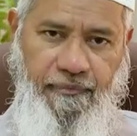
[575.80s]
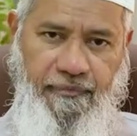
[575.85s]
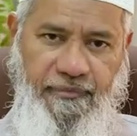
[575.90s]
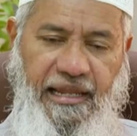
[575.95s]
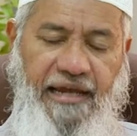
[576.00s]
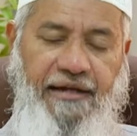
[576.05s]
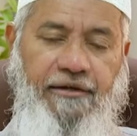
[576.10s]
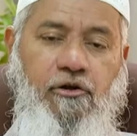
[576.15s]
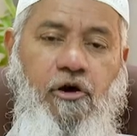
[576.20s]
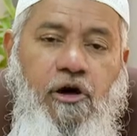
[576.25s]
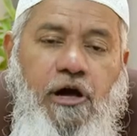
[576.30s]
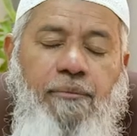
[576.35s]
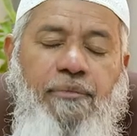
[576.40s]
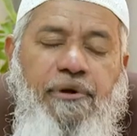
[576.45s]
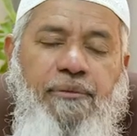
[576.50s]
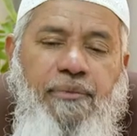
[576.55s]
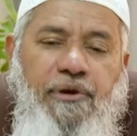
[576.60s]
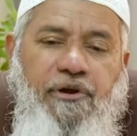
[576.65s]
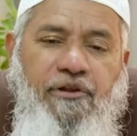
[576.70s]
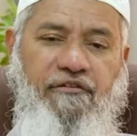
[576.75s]
that or
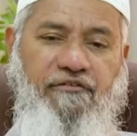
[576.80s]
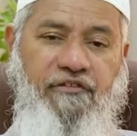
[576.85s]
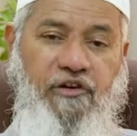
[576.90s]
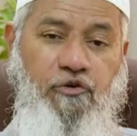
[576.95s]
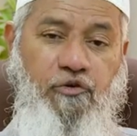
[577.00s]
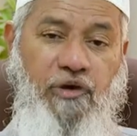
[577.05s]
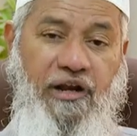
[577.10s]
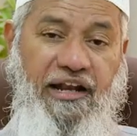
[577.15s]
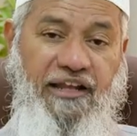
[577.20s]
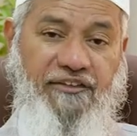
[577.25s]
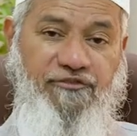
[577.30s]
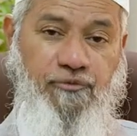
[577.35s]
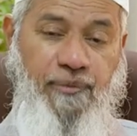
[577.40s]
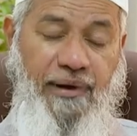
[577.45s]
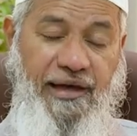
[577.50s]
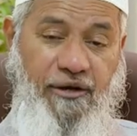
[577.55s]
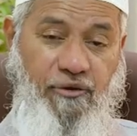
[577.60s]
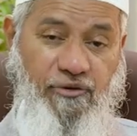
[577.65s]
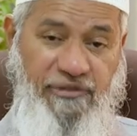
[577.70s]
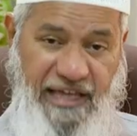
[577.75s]
commitment you have given to Allah
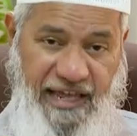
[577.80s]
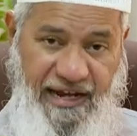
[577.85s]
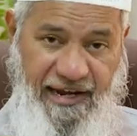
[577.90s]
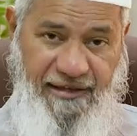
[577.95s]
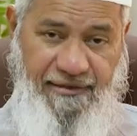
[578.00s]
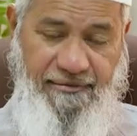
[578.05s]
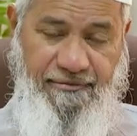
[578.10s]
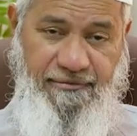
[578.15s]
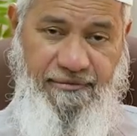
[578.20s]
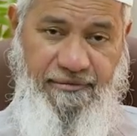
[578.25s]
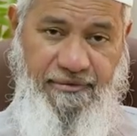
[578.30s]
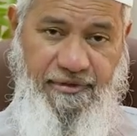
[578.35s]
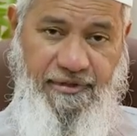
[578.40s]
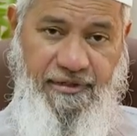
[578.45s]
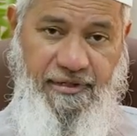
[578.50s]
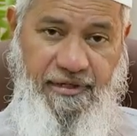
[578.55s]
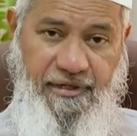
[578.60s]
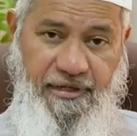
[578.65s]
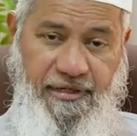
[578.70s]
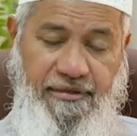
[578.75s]
subhanahu wa ta'ala,
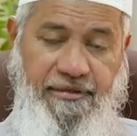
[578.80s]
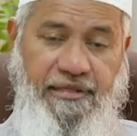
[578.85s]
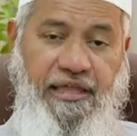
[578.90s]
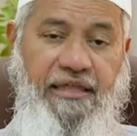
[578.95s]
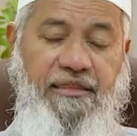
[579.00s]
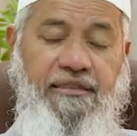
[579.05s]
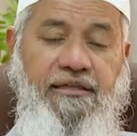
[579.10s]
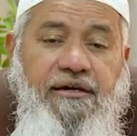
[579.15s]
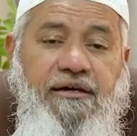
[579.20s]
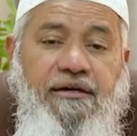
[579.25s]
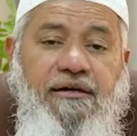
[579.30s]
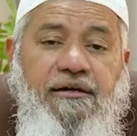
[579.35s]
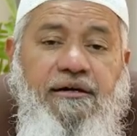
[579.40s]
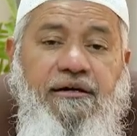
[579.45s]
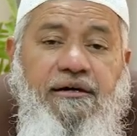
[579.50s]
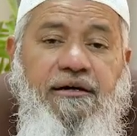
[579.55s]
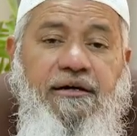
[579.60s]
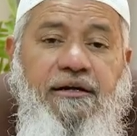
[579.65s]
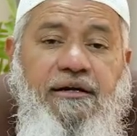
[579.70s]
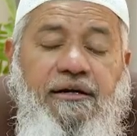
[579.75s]
there's
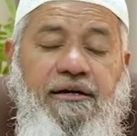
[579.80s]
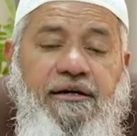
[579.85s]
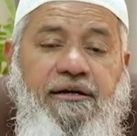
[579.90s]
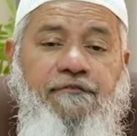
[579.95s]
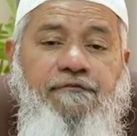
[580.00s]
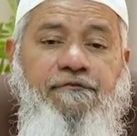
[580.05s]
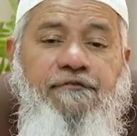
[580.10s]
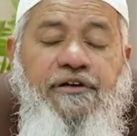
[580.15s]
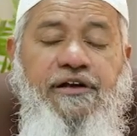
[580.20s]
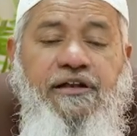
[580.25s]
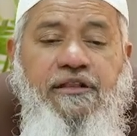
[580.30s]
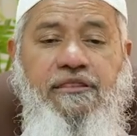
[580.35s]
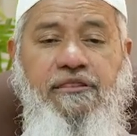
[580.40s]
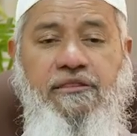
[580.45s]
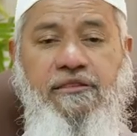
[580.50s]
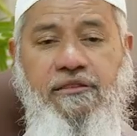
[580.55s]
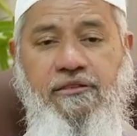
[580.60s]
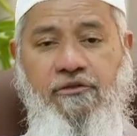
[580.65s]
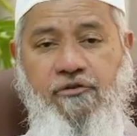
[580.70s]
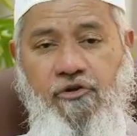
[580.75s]
a
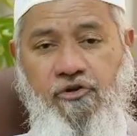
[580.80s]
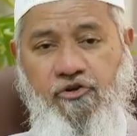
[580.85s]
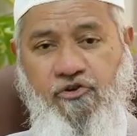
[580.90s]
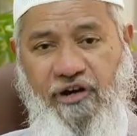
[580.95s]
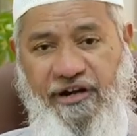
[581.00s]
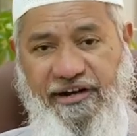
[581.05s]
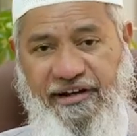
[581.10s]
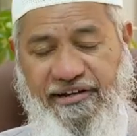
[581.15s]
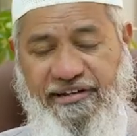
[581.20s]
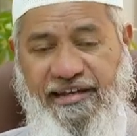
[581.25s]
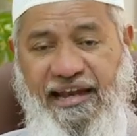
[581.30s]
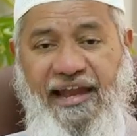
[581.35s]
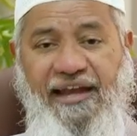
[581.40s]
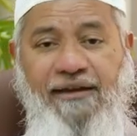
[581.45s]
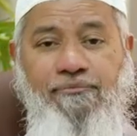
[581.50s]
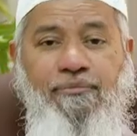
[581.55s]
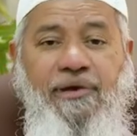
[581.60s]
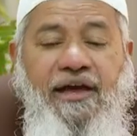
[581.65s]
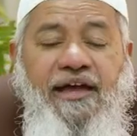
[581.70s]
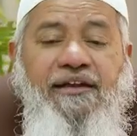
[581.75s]
difference. You should
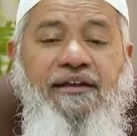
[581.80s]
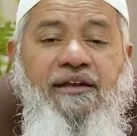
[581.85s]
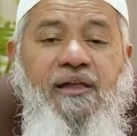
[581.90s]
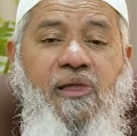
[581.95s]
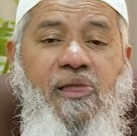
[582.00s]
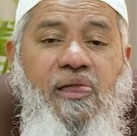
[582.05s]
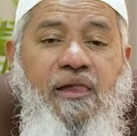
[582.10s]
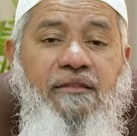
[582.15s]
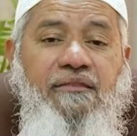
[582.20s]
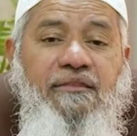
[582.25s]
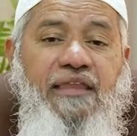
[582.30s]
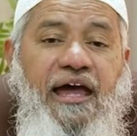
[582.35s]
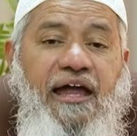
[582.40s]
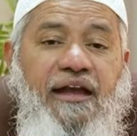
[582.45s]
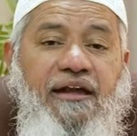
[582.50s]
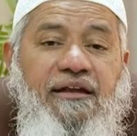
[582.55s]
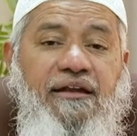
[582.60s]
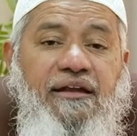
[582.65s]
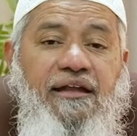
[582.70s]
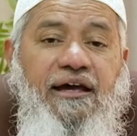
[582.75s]
understand
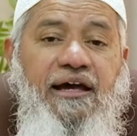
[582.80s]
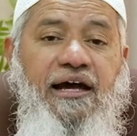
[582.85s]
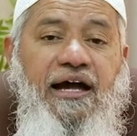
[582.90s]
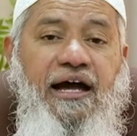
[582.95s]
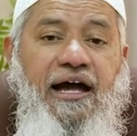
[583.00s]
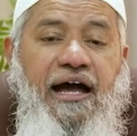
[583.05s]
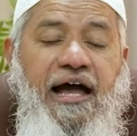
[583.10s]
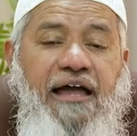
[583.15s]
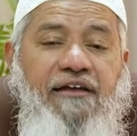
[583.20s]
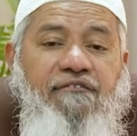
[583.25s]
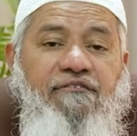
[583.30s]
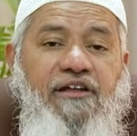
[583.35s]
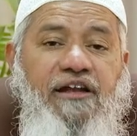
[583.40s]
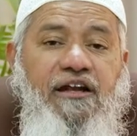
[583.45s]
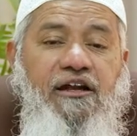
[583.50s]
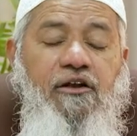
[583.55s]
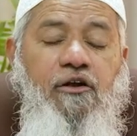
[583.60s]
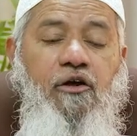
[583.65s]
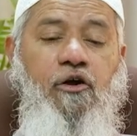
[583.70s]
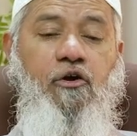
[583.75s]
that I
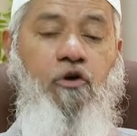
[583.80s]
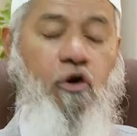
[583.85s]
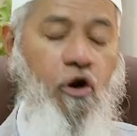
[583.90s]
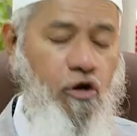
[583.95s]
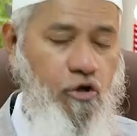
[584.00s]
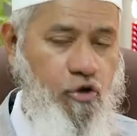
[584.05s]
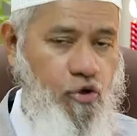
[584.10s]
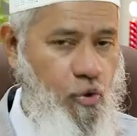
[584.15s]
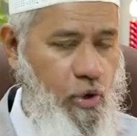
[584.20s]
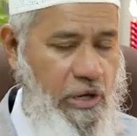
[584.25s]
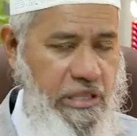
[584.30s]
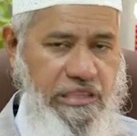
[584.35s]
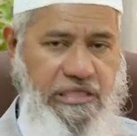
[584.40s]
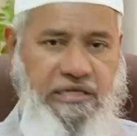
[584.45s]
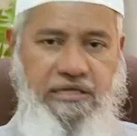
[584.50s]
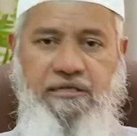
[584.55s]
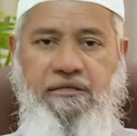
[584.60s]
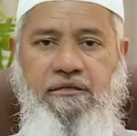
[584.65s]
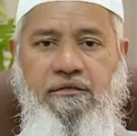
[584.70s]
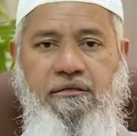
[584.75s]
will not do a
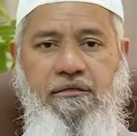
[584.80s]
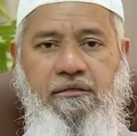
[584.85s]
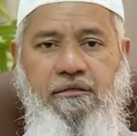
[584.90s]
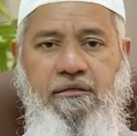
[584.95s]
sin.